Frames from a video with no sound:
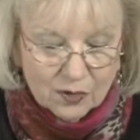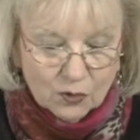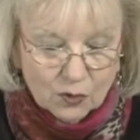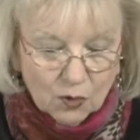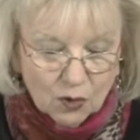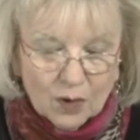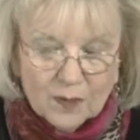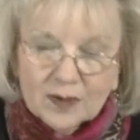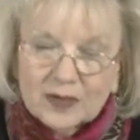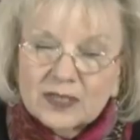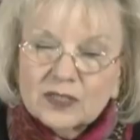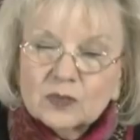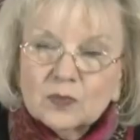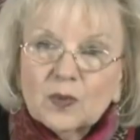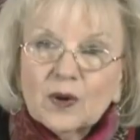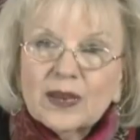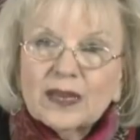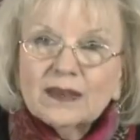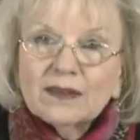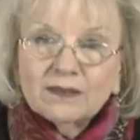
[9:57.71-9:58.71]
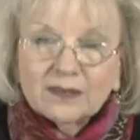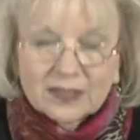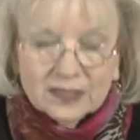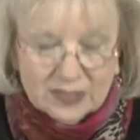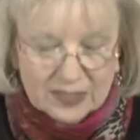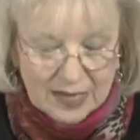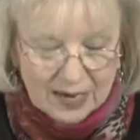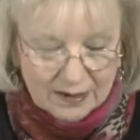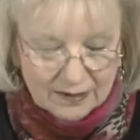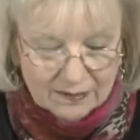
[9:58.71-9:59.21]
Norman is bringing
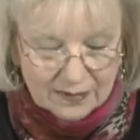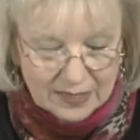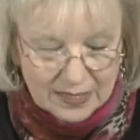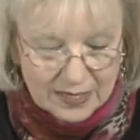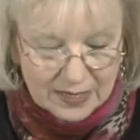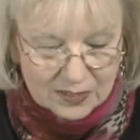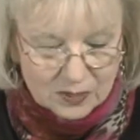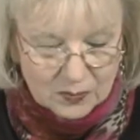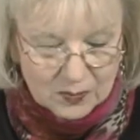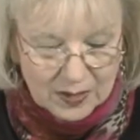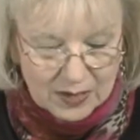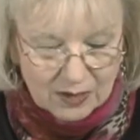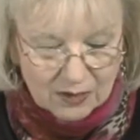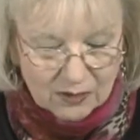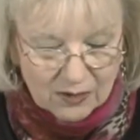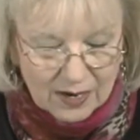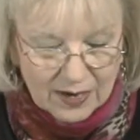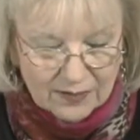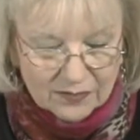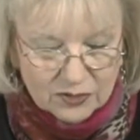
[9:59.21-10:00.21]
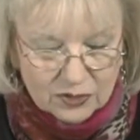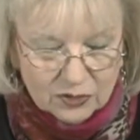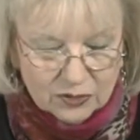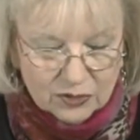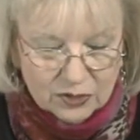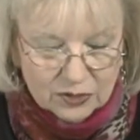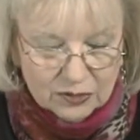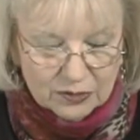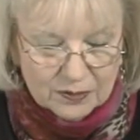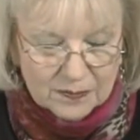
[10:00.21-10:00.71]
this out in the next paragraphs or
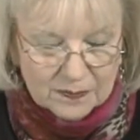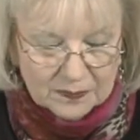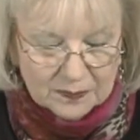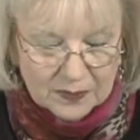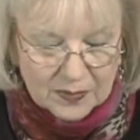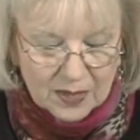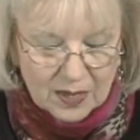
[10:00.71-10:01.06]
two.